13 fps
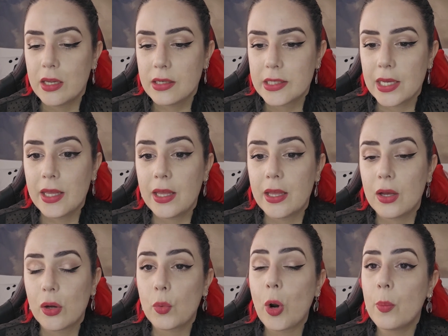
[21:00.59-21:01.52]
the
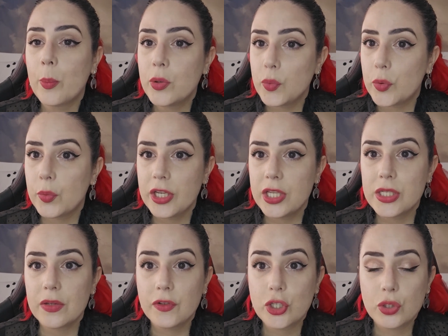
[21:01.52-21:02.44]
Roman ruins
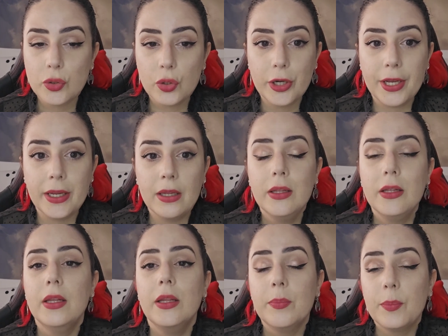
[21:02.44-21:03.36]
of Estói,
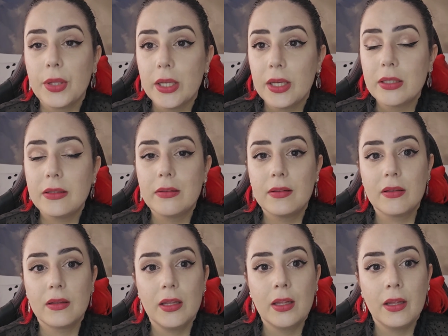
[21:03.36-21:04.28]
but
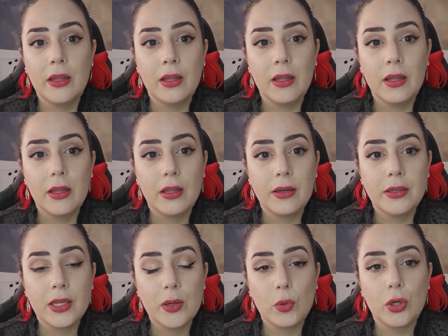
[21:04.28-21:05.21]

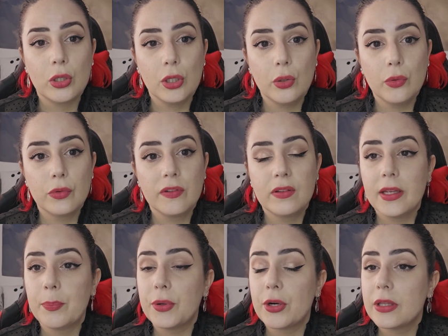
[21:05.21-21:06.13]
they were closed.
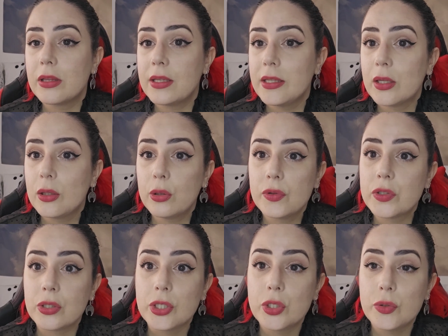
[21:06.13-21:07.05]
Apparently they closed
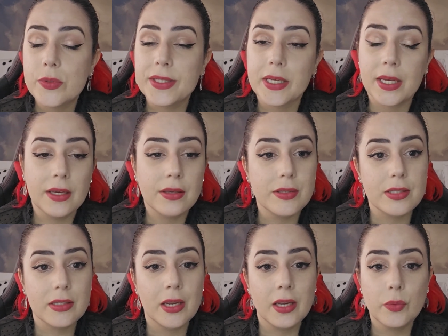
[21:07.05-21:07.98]
on
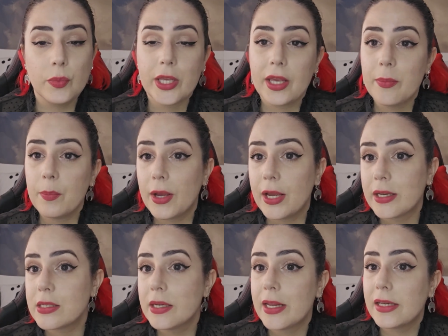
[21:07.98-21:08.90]
Tuesdays, and we came
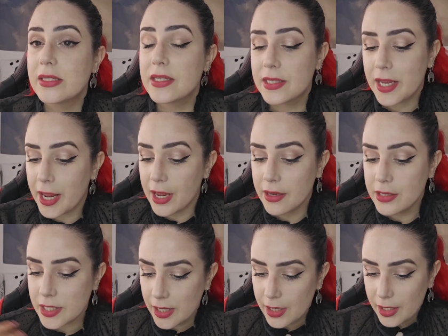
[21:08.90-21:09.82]
back the next day
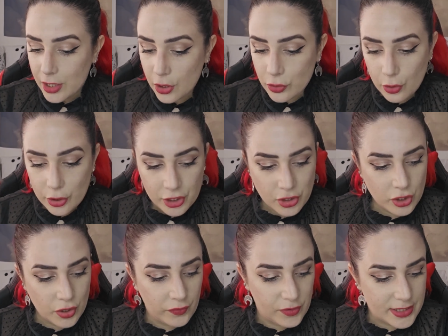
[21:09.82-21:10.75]
in order
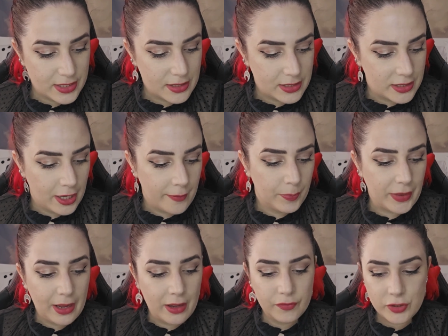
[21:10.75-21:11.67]
to visit them
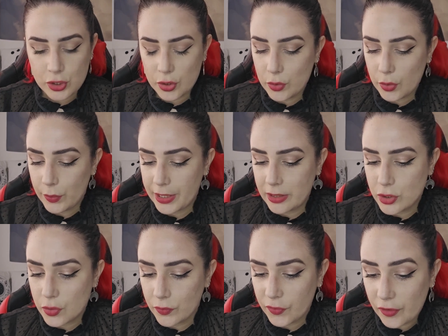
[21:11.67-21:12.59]
after going
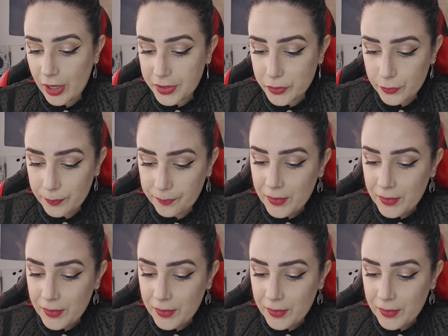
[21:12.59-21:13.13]
to Faro,